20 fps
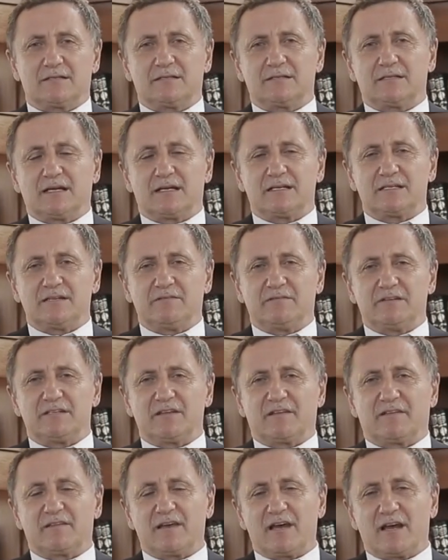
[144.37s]

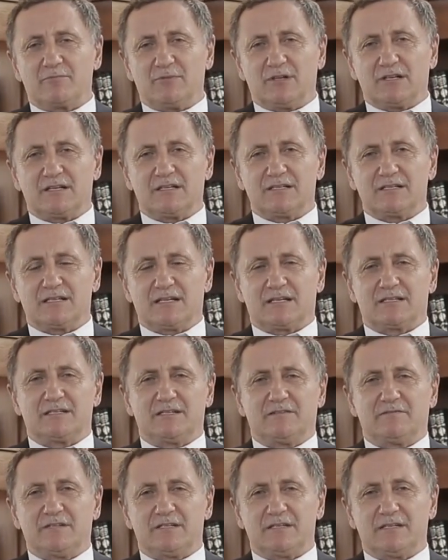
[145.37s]
conductivity, thermal
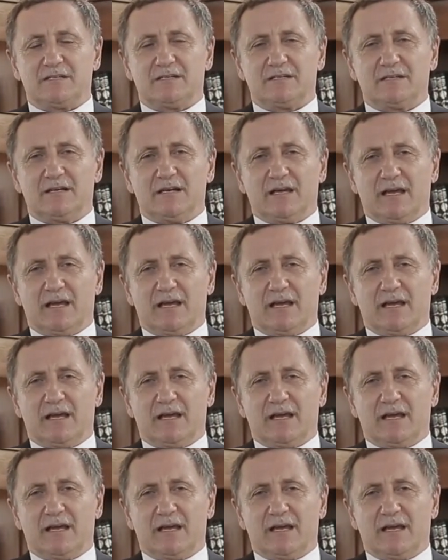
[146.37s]
conductivity,